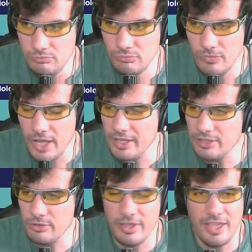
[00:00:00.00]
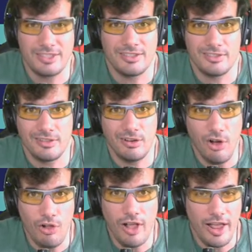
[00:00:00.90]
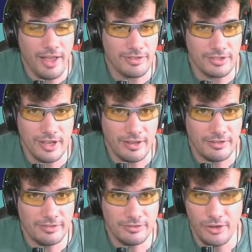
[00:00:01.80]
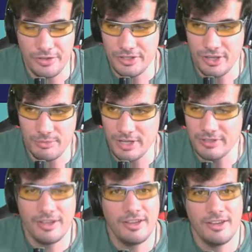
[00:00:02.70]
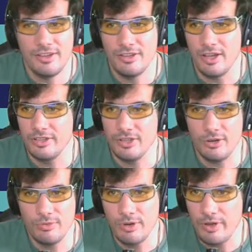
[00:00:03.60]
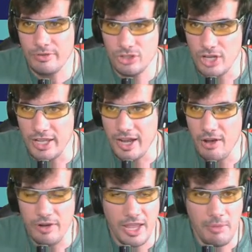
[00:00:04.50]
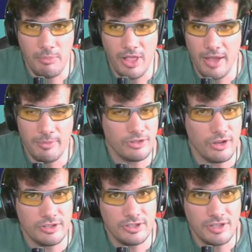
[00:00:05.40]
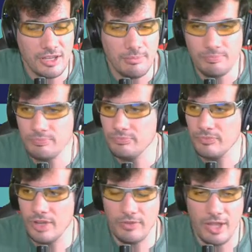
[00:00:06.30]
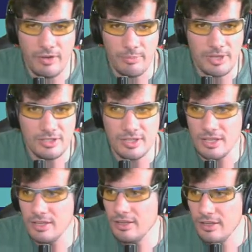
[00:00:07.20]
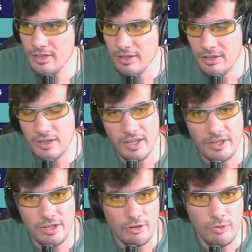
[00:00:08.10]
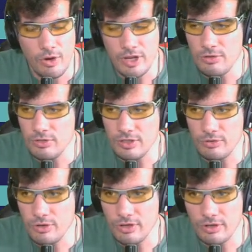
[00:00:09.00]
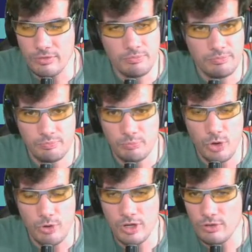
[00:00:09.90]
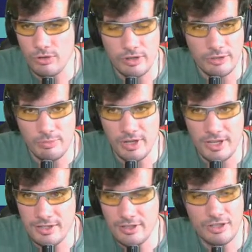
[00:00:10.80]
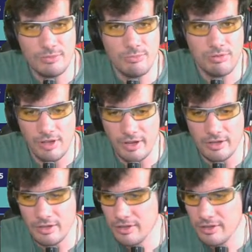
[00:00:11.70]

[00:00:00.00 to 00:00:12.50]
And I guess really that's all I have to say on this subject. So check it out, Aimlab. It's on Steam. If you have a PC and you want to use it through your Pro controller, it's pretty easy. You just plug,